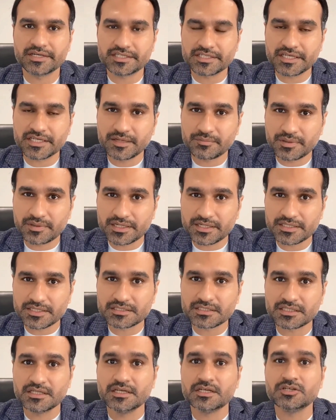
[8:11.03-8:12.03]

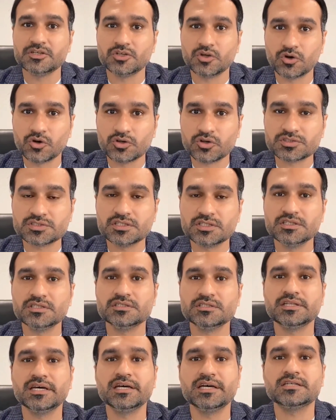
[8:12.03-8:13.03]
applicant knows
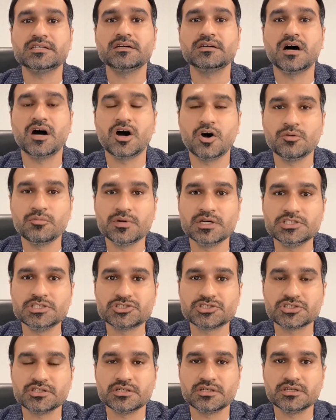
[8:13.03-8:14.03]
that how
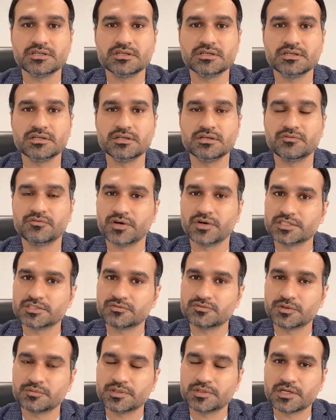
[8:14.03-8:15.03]
much
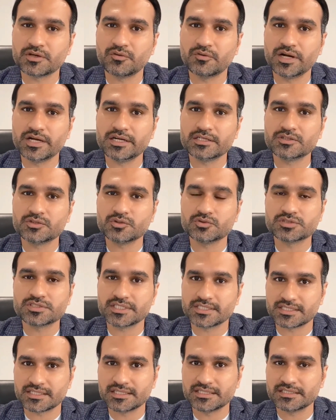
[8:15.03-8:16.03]
funds would be required to
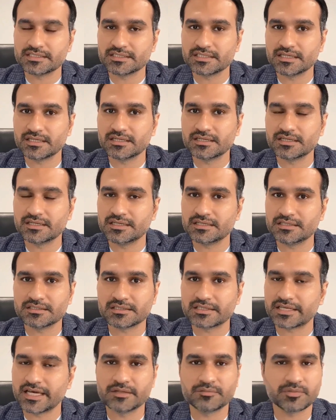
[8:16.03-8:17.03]
settle
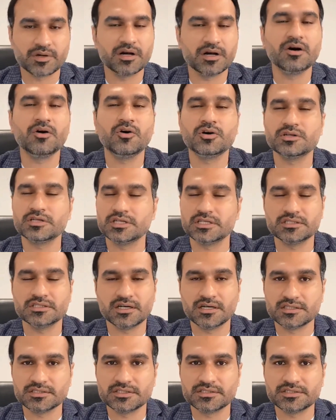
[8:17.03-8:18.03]
in Canberra or in the
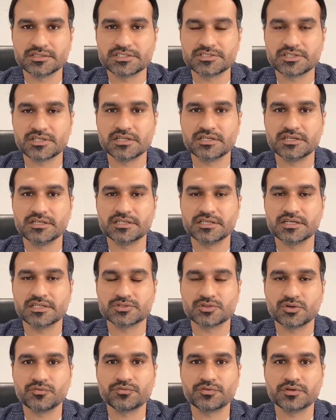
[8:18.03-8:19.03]
other regional
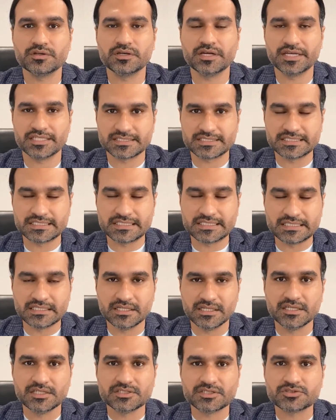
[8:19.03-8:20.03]
areas of ACT.
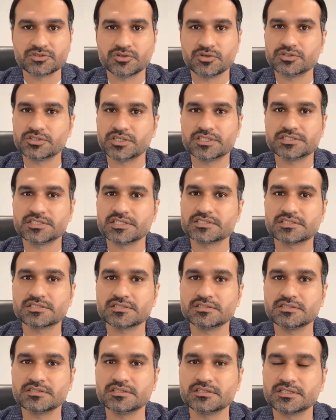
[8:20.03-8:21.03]
So they just
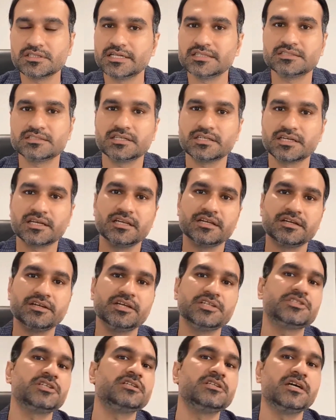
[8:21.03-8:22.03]
get the
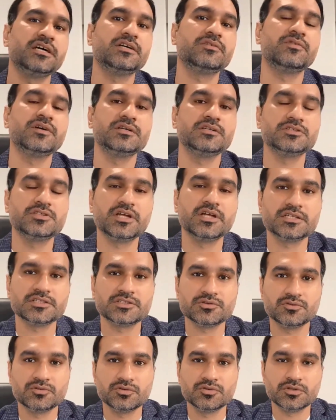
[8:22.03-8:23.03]
declaration that
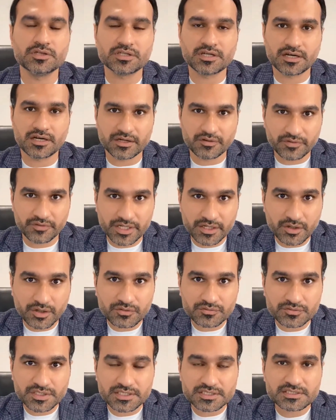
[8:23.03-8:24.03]
you are aware
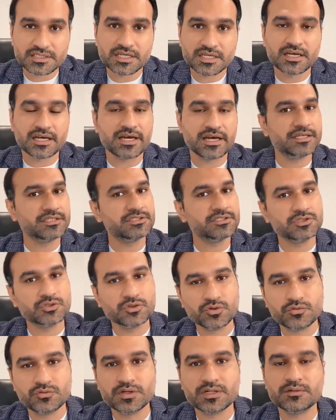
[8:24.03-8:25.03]
of this, and you
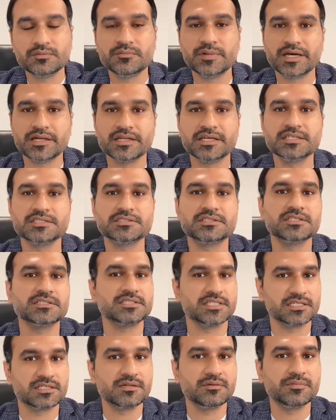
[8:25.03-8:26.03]
will manage the
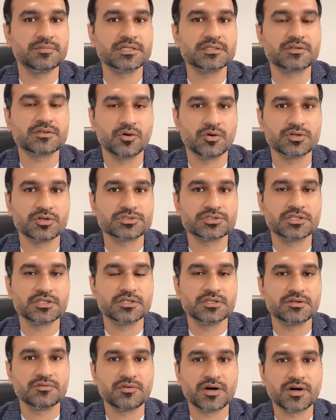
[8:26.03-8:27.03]
settlement cost
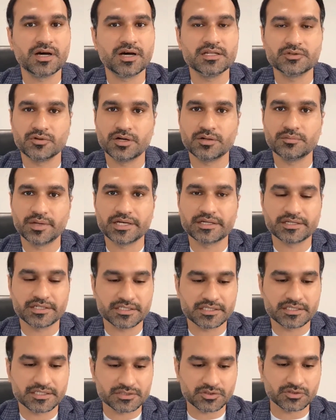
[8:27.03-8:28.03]
while you are
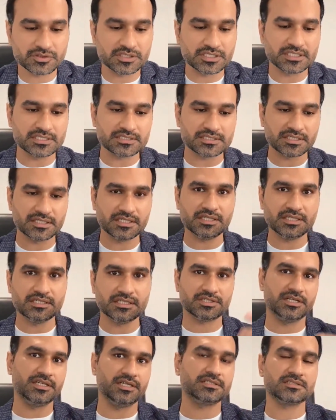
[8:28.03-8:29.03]
migrating. So these 3
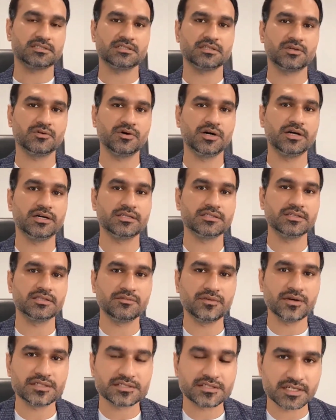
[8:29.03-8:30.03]
states require the
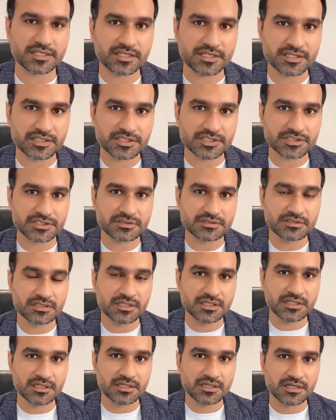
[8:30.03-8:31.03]
funds declaration
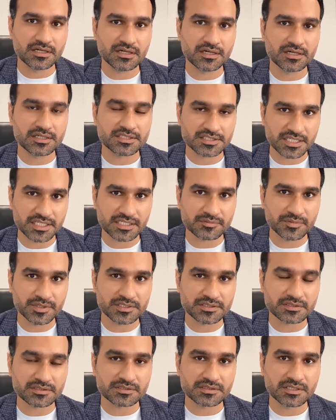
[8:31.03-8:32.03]

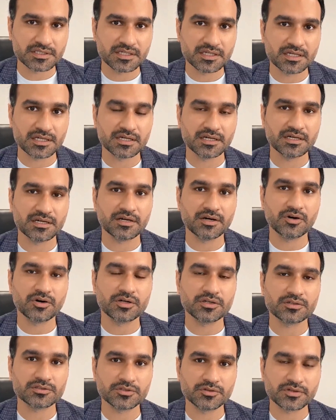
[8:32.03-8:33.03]
statement,
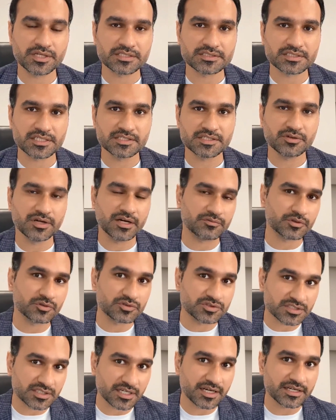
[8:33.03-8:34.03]
or you can say you have to
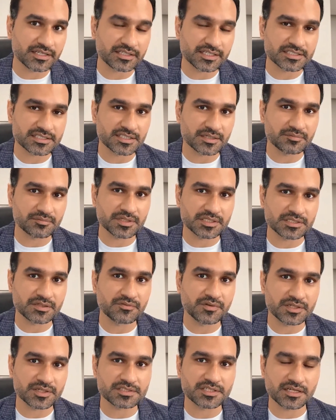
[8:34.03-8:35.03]
sign and submit the
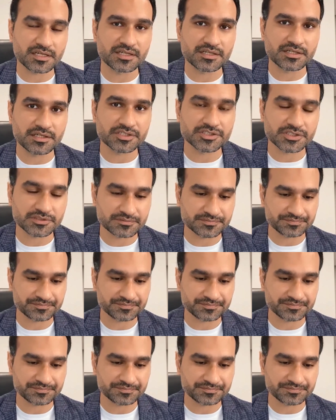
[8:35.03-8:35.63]
funds declaration.